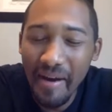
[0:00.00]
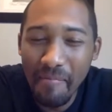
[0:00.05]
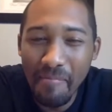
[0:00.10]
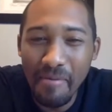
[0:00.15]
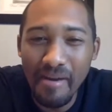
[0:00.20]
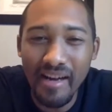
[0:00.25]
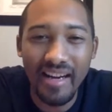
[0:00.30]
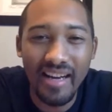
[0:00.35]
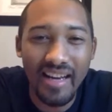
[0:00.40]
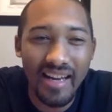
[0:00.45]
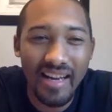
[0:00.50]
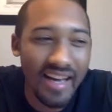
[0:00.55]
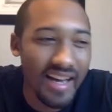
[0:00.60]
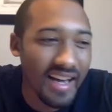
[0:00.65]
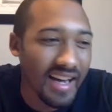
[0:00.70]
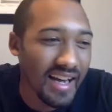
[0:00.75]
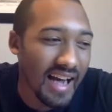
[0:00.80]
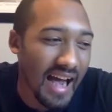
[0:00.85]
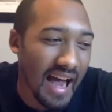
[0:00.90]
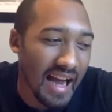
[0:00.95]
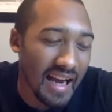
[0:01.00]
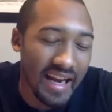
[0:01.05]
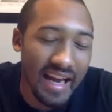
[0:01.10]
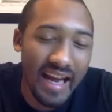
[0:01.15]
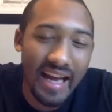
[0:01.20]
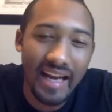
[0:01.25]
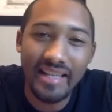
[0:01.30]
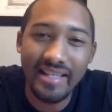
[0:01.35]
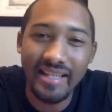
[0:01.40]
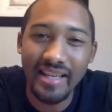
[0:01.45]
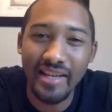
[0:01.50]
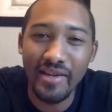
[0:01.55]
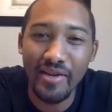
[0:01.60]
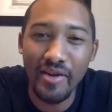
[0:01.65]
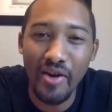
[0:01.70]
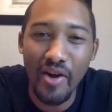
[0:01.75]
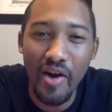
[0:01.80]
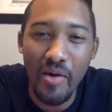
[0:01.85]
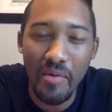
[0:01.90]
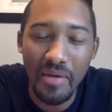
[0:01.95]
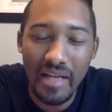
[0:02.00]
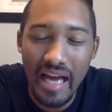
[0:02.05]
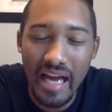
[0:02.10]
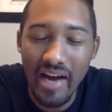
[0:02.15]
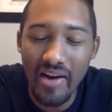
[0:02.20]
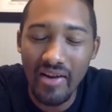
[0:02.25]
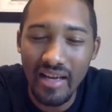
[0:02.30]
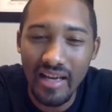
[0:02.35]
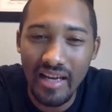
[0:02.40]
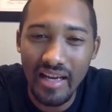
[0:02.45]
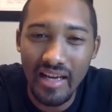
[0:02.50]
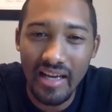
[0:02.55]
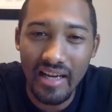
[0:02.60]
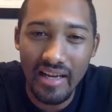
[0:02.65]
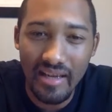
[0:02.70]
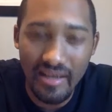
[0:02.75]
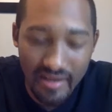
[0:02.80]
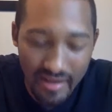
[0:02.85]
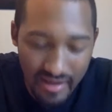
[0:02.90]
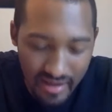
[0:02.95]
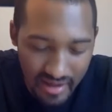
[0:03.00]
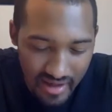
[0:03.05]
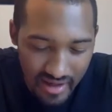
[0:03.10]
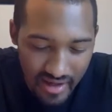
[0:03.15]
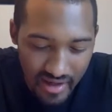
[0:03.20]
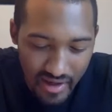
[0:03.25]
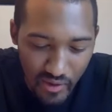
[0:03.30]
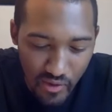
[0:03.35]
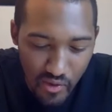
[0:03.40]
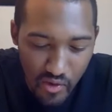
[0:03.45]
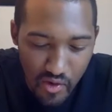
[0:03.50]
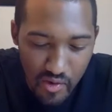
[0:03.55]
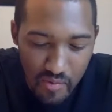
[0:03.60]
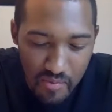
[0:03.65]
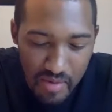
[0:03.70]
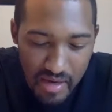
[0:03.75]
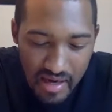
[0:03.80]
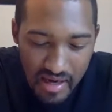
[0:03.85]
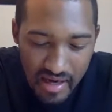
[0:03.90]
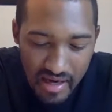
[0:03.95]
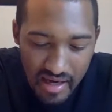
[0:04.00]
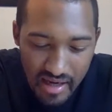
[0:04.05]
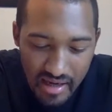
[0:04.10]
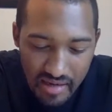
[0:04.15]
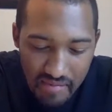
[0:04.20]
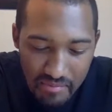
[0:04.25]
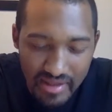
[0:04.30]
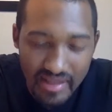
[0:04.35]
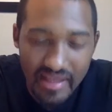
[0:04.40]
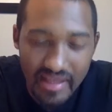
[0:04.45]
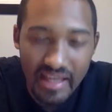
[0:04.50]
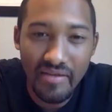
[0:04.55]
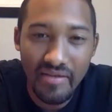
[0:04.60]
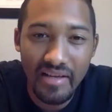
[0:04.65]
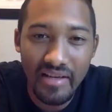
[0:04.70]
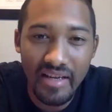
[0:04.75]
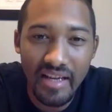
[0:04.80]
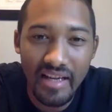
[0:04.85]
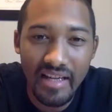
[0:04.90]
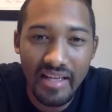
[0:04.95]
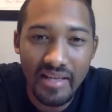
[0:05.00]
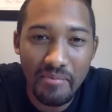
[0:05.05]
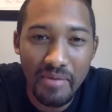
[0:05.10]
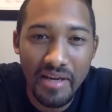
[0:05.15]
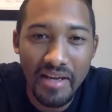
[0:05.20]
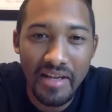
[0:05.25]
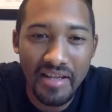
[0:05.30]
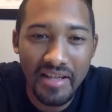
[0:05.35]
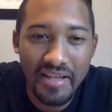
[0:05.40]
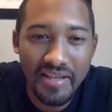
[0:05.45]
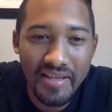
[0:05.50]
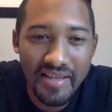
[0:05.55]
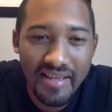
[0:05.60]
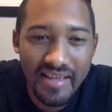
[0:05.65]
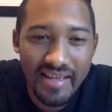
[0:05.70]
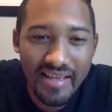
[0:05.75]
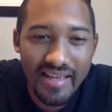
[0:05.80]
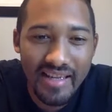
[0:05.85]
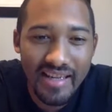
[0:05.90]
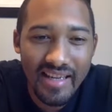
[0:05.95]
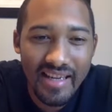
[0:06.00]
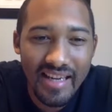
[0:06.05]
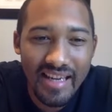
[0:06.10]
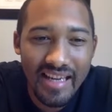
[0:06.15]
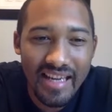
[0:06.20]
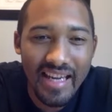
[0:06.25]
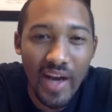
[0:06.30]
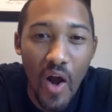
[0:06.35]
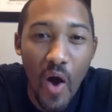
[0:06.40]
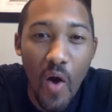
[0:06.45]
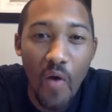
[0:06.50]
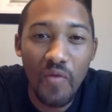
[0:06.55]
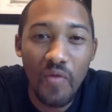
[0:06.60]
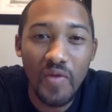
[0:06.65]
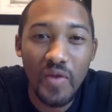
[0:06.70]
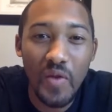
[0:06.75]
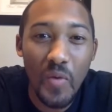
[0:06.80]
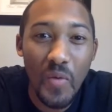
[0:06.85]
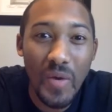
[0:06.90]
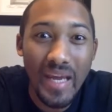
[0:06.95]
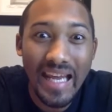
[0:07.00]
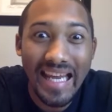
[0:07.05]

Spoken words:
I can't continue on without doing my Stephen A. Smith. Get off to me.